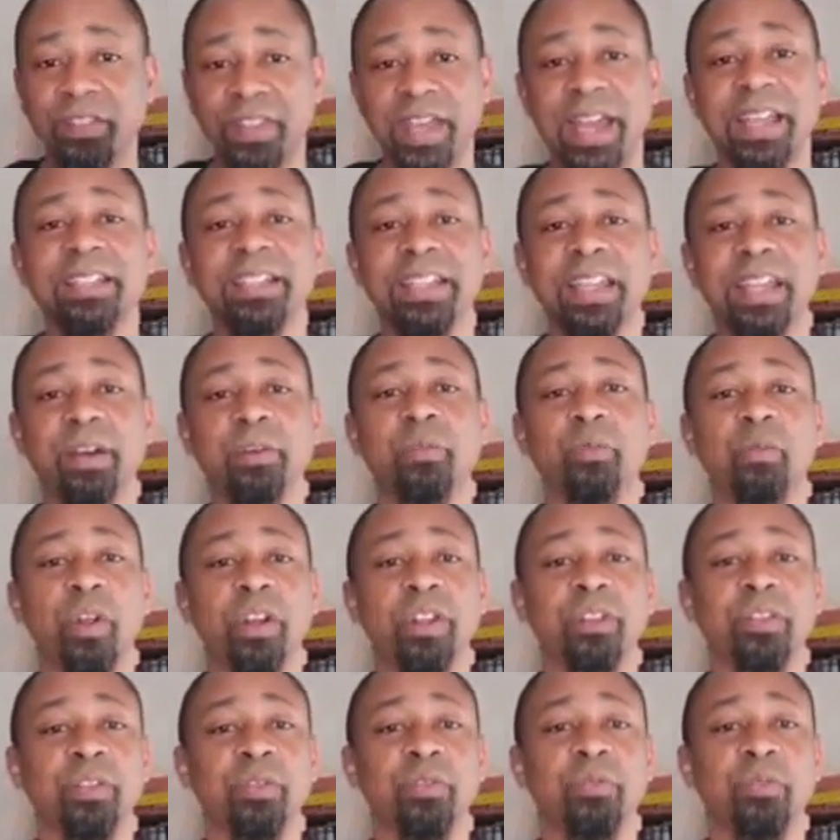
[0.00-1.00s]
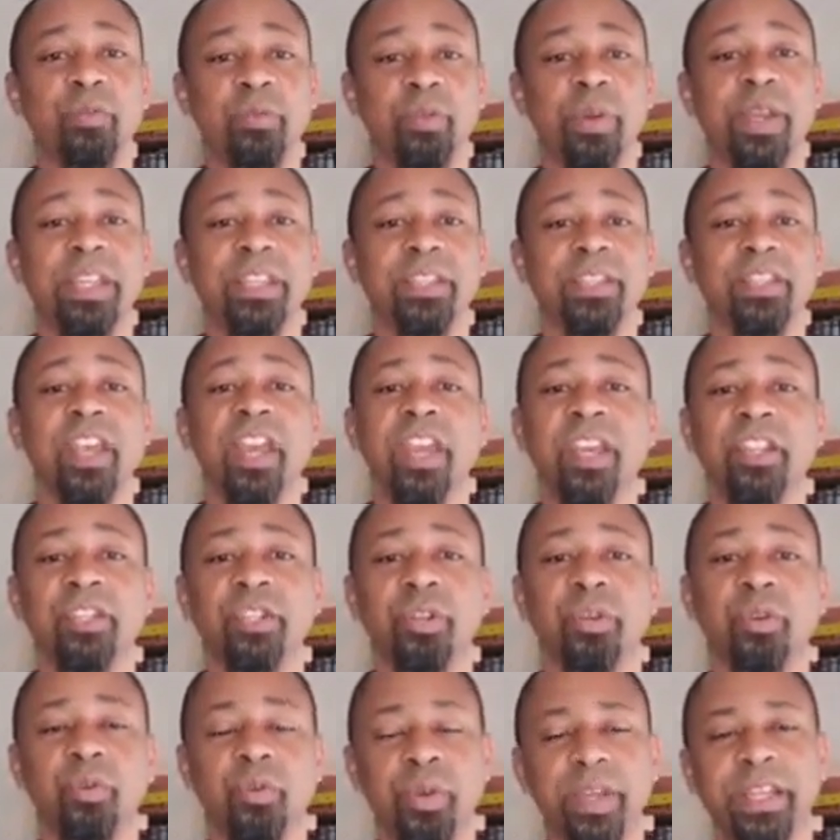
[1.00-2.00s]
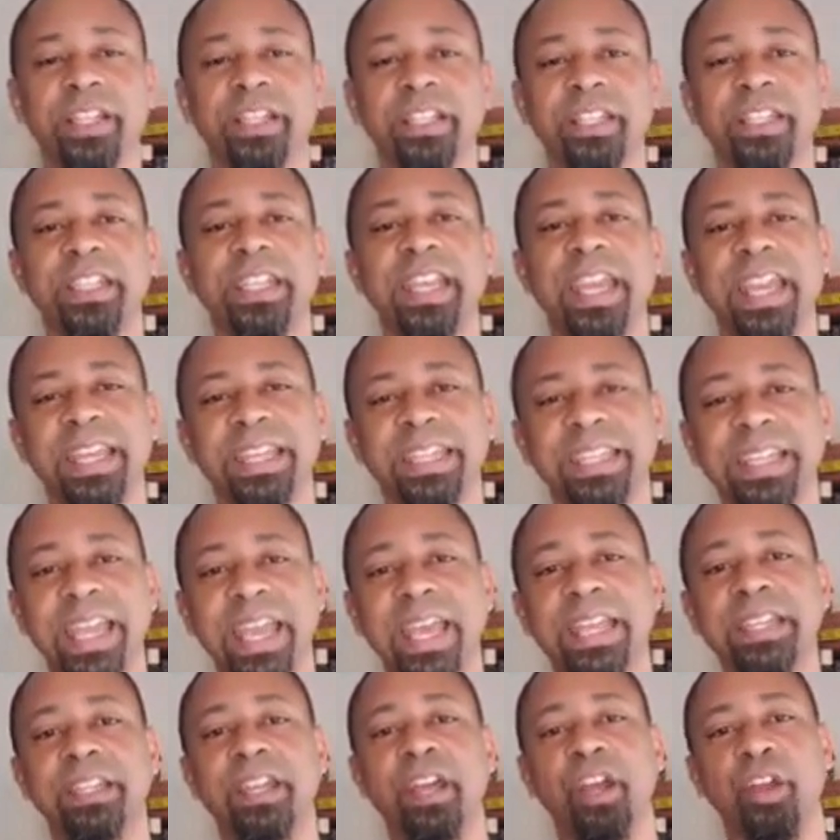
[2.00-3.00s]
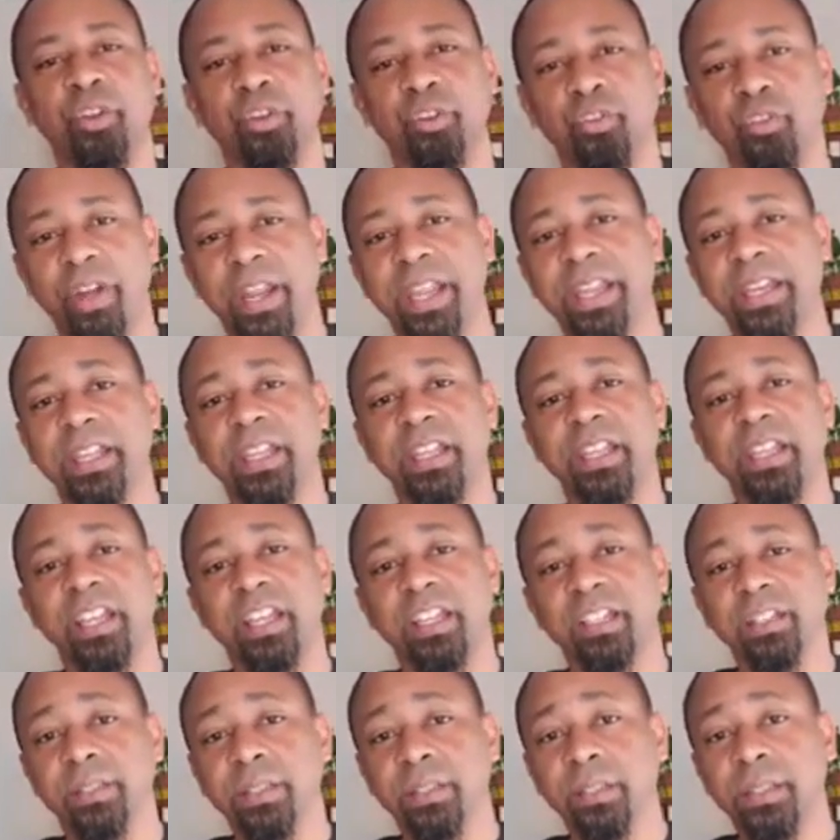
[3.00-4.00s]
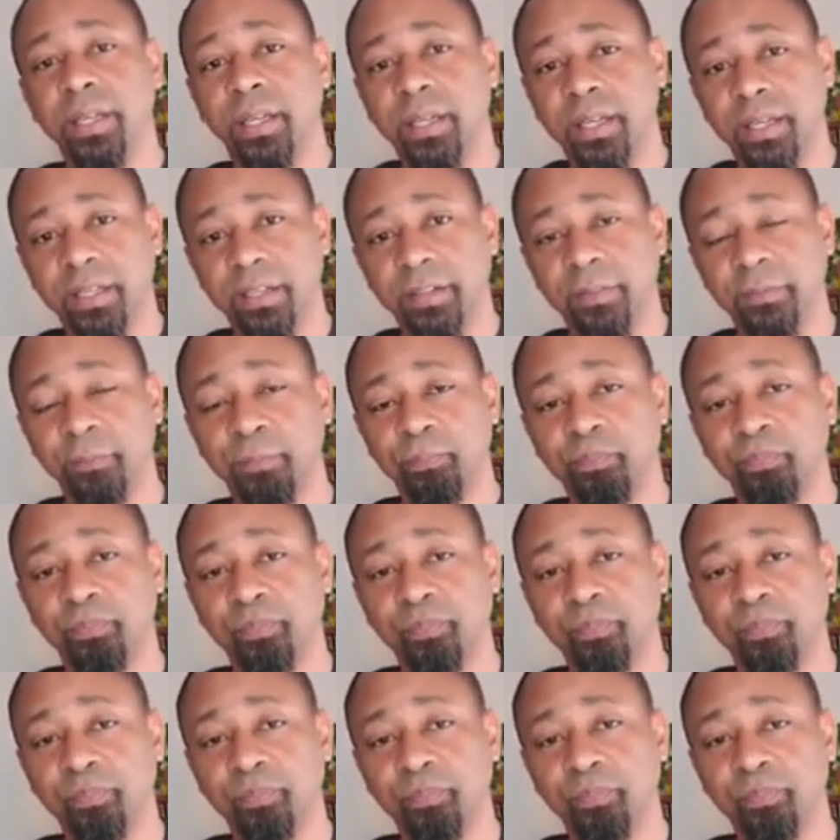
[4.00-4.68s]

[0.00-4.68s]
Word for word: That's one of the ways to quickly get grading done.